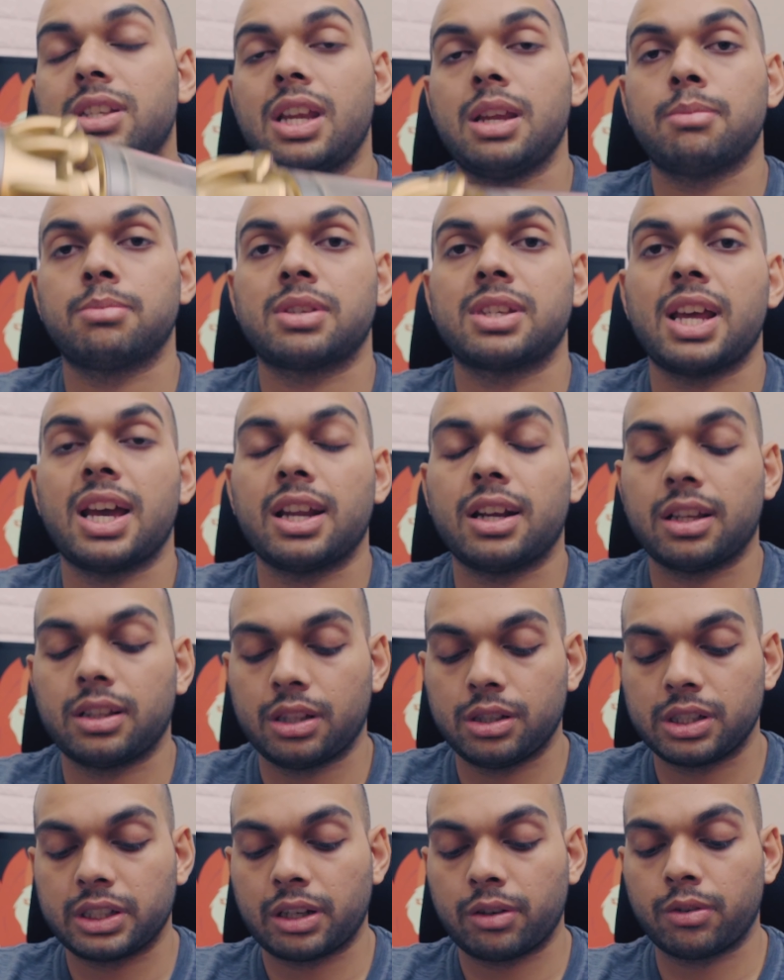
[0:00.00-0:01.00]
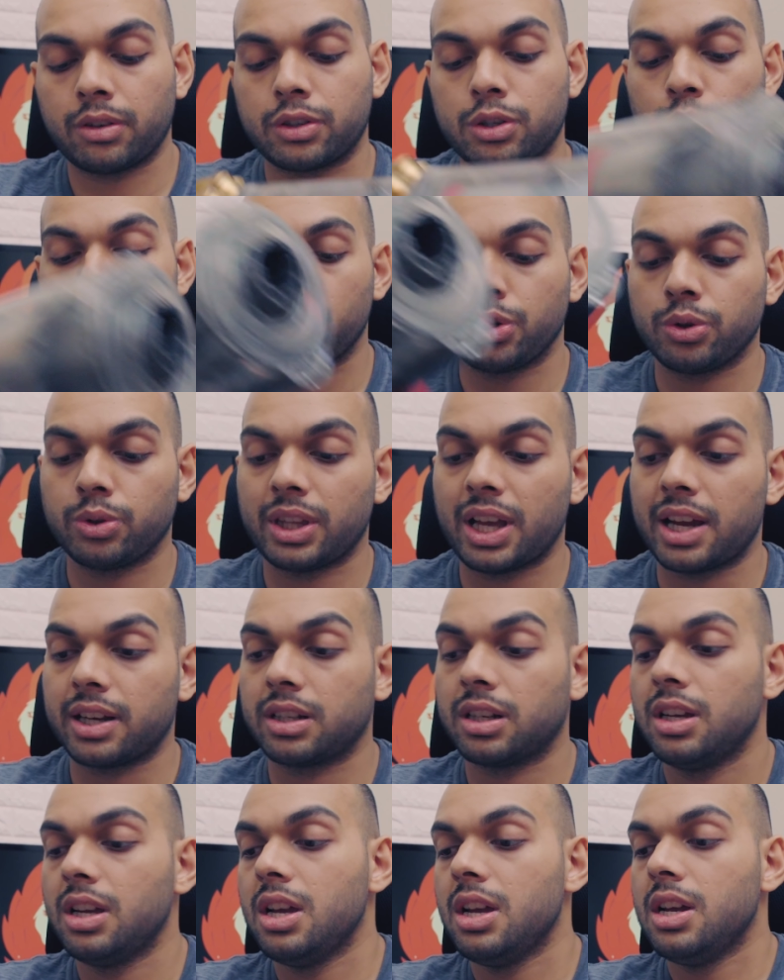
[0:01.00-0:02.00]
same stand, otherwise I would have shown you
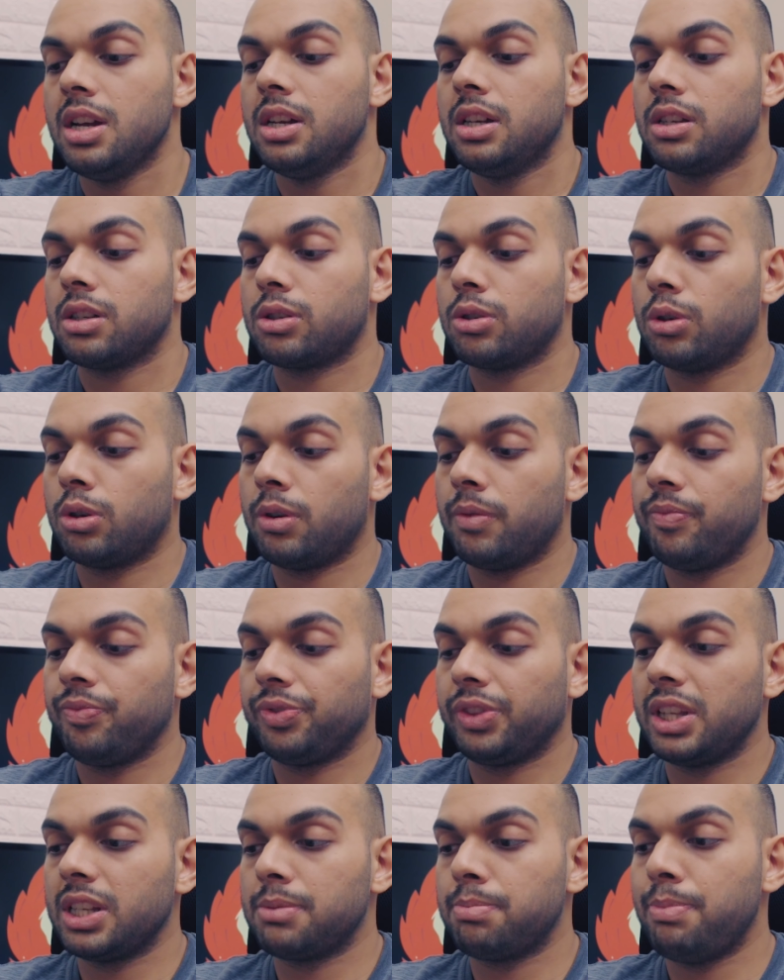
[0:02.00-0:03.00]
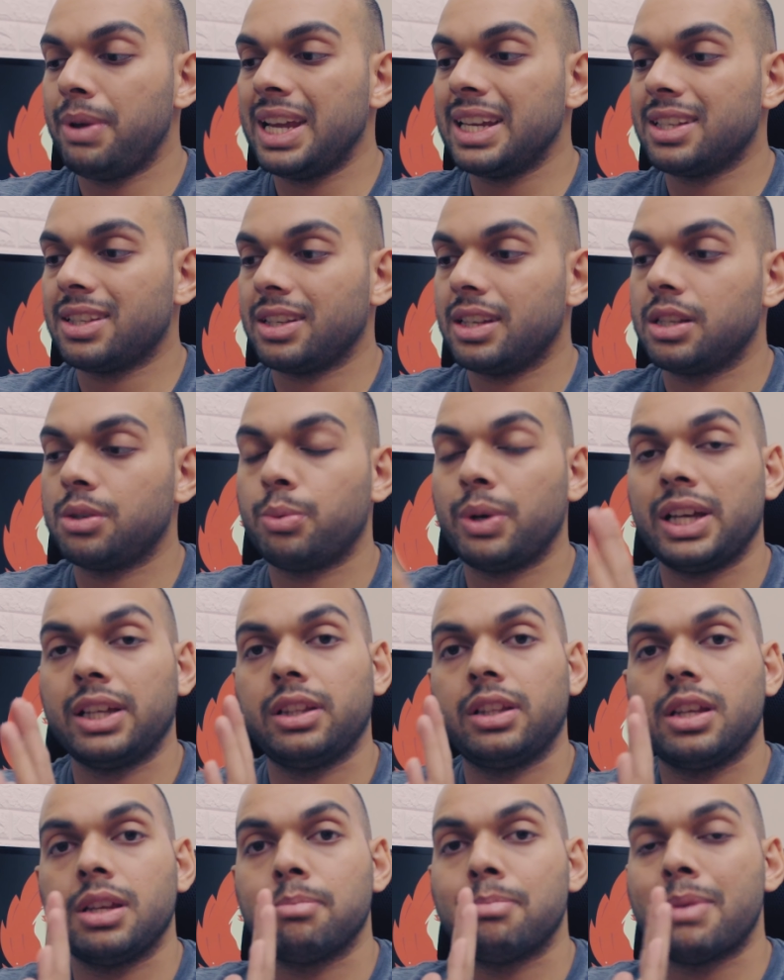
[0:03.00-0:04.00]
that. So this base is where the